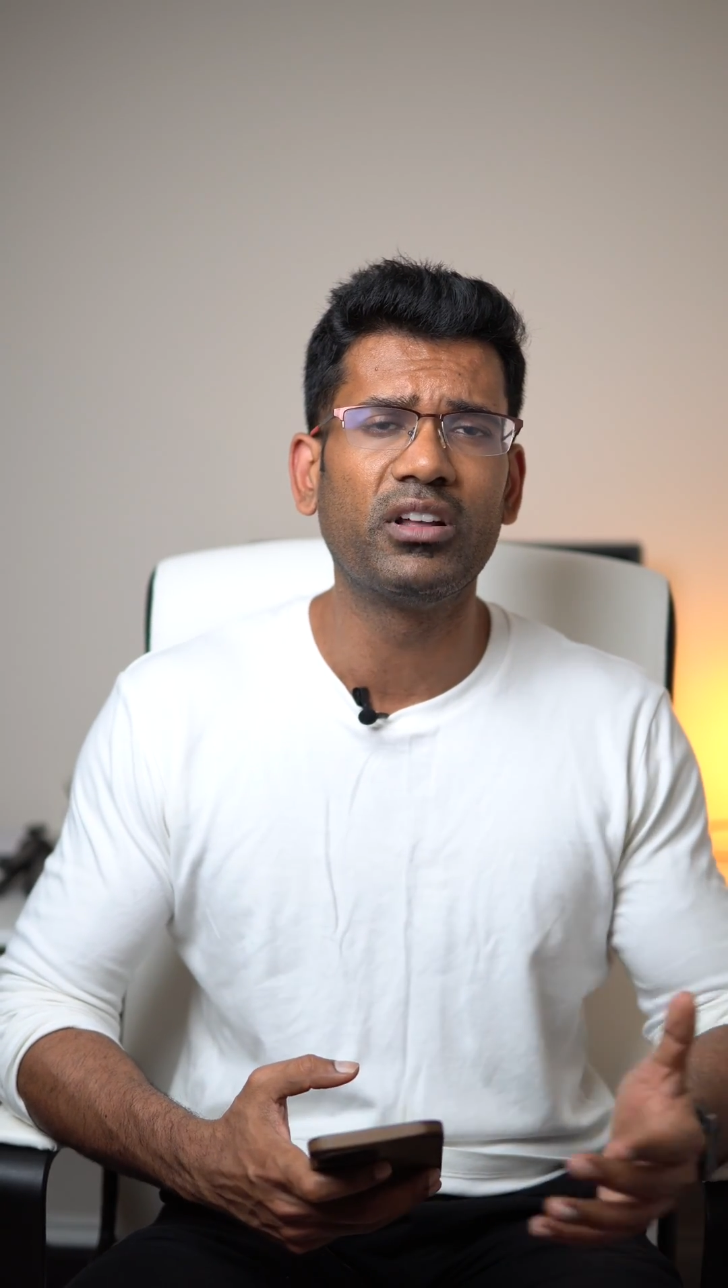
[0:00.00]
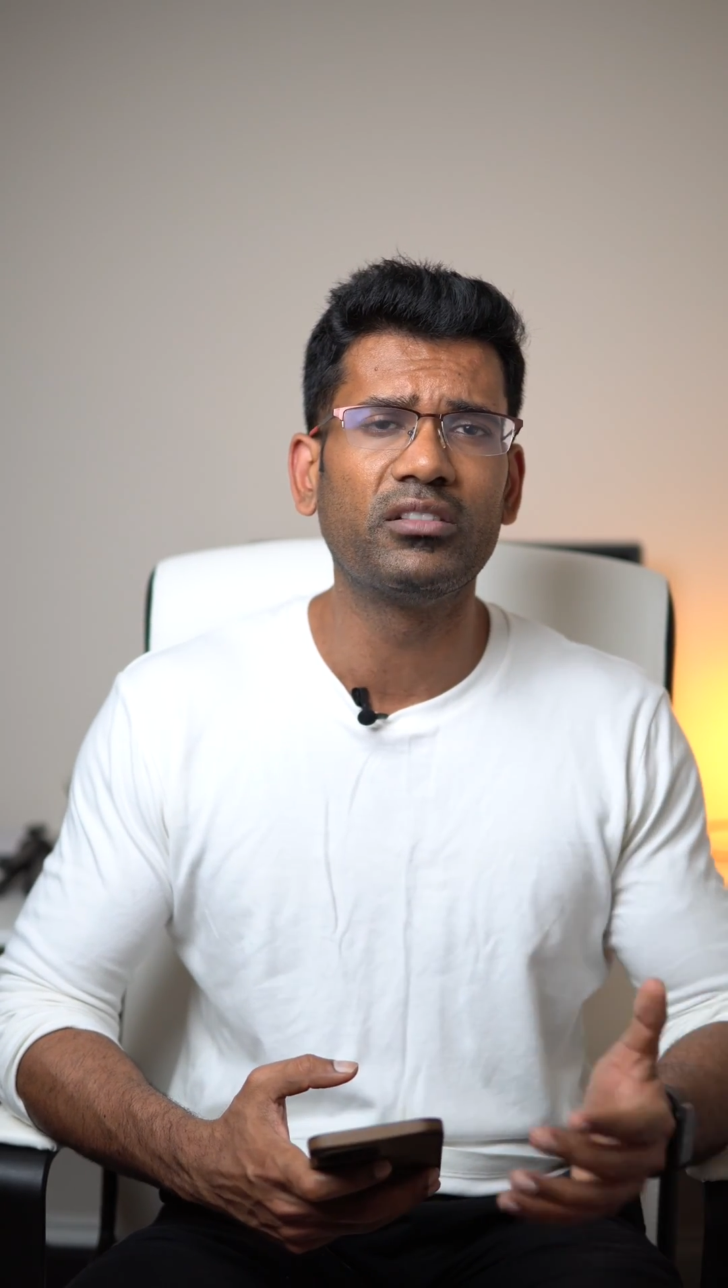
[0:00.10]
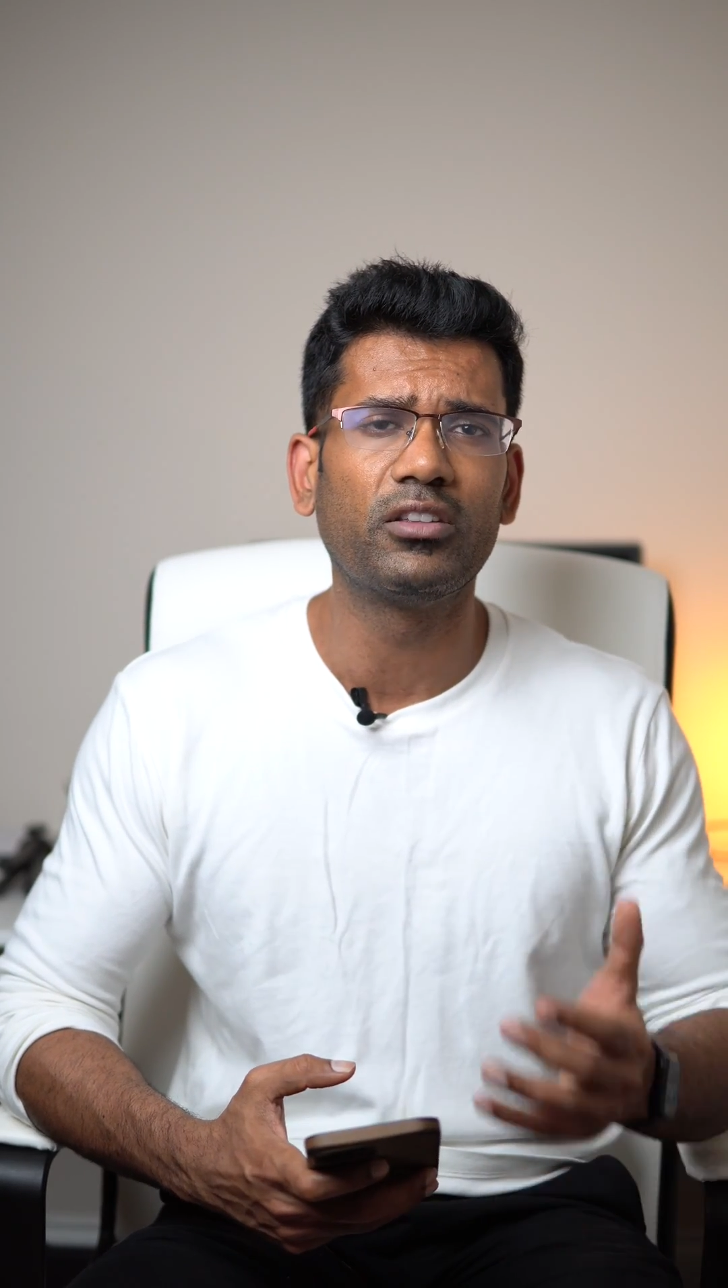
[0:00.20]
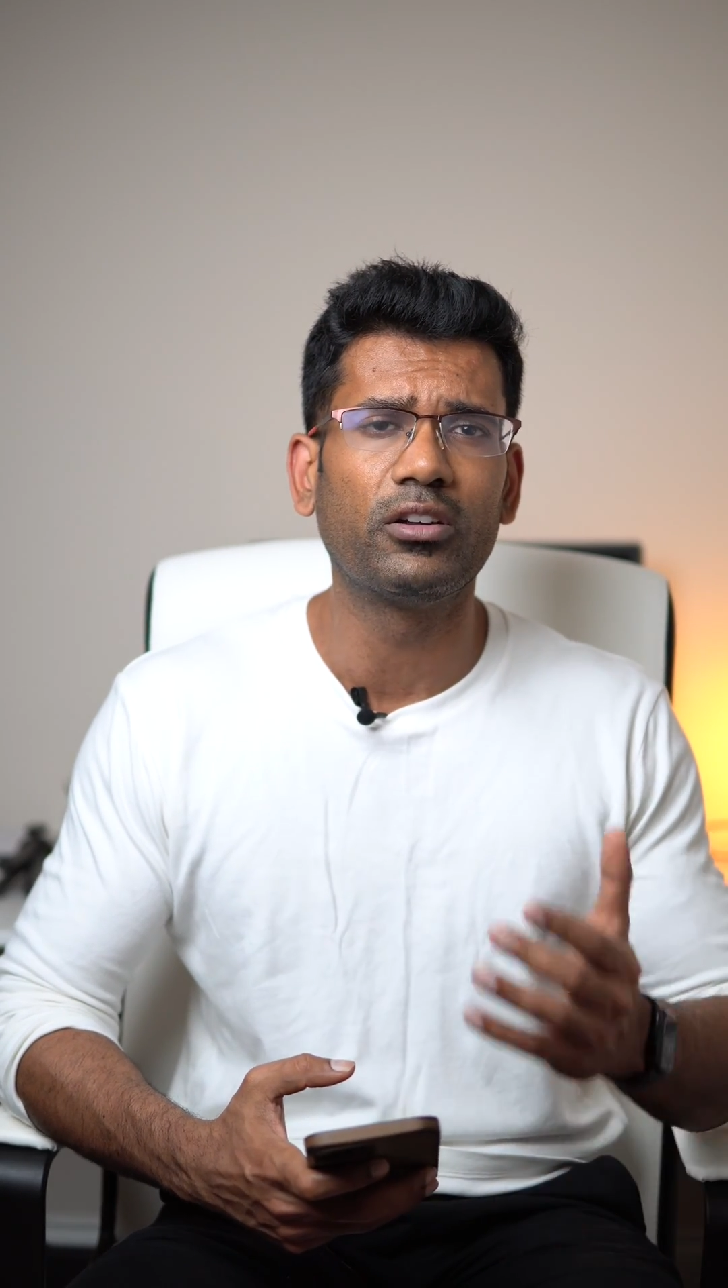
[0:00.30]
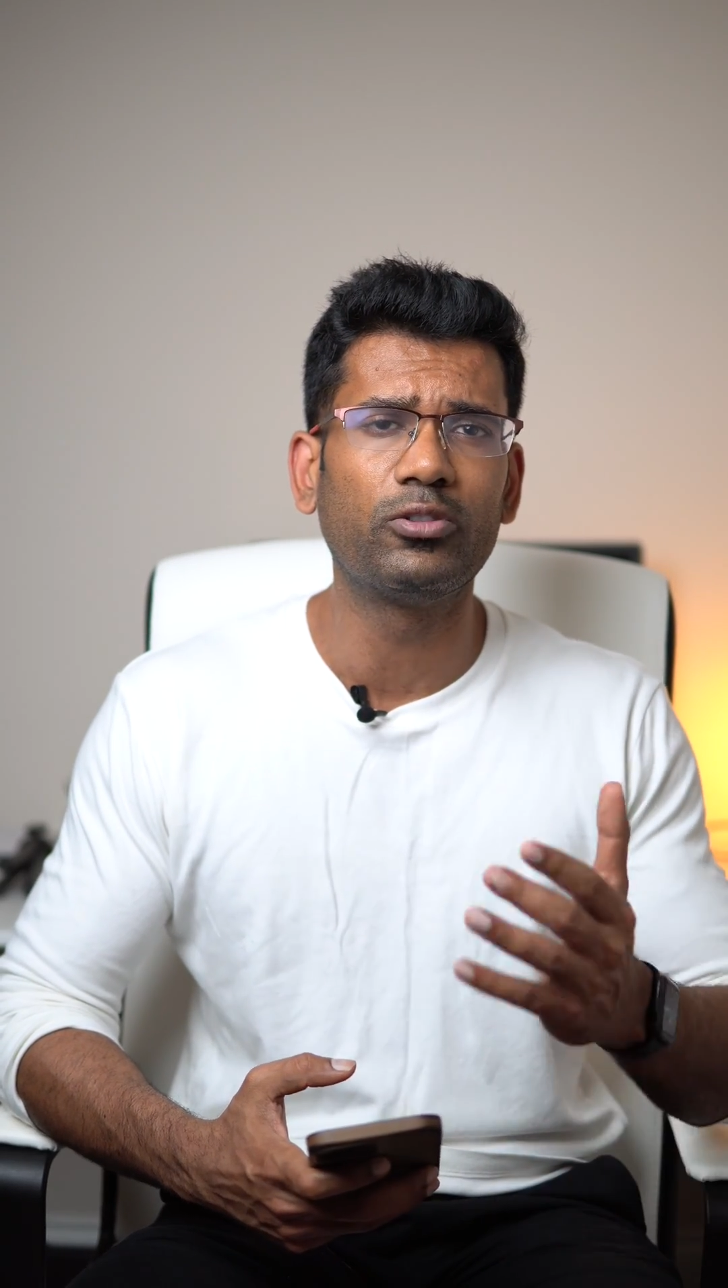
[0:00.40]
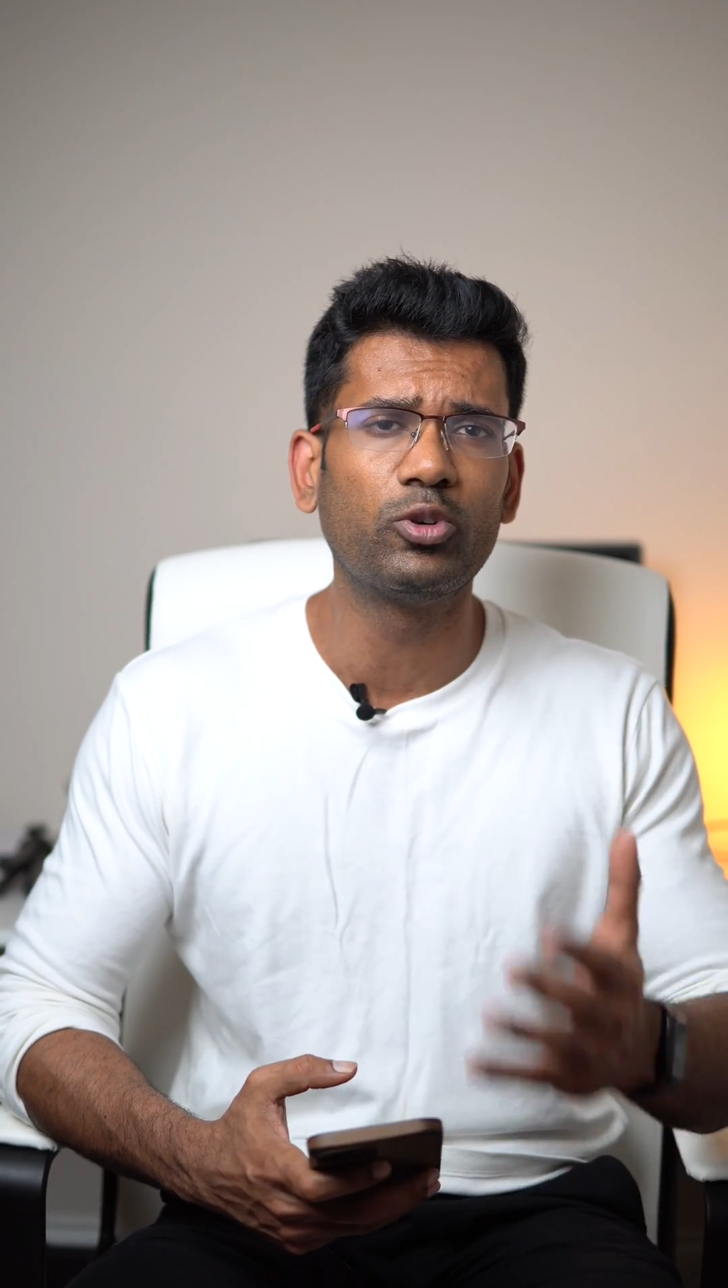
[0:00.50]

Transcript: month or